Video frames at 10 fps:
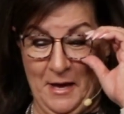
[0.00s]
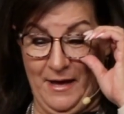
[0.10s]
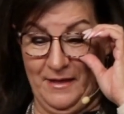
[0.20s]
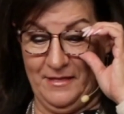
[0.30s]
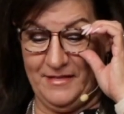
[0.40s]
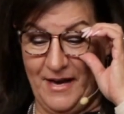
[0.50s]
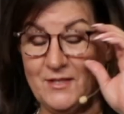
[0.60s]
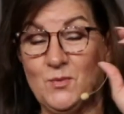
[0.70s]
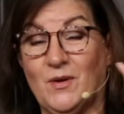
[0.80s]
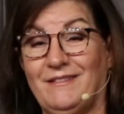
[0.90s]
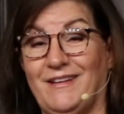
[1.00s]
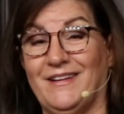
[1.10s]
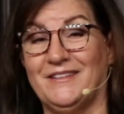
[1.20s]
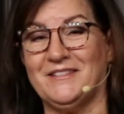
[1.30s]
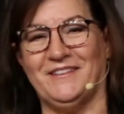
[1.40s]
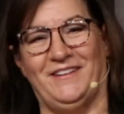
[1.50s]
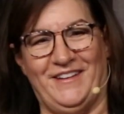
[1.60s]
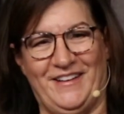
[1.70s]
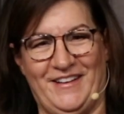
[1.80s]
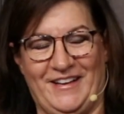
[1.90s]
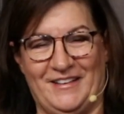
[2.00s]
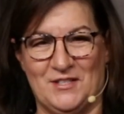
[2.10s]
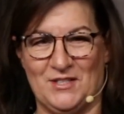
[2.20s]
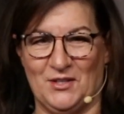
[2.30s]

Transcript: And that's what I liked. I'm just